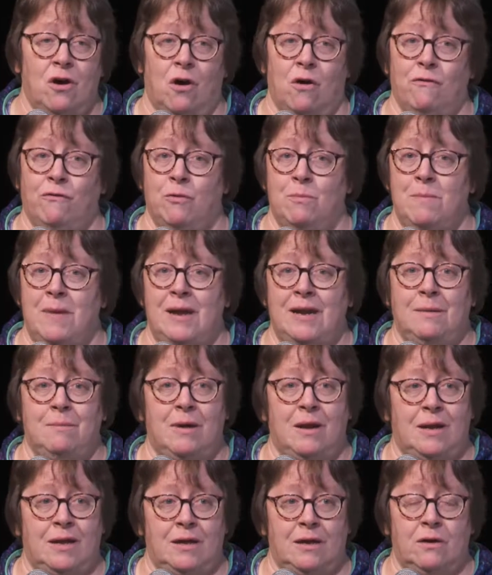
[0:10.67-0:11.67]
over many,
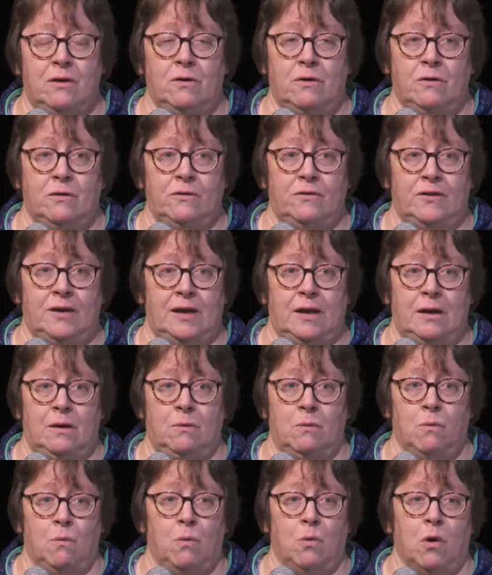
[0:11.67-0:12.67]
many years
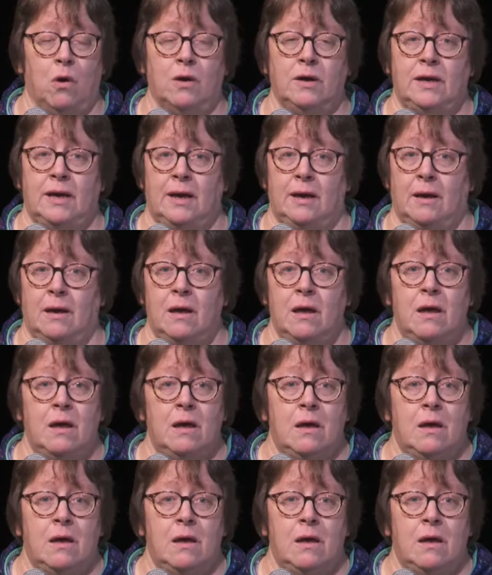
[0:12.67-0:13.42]
in working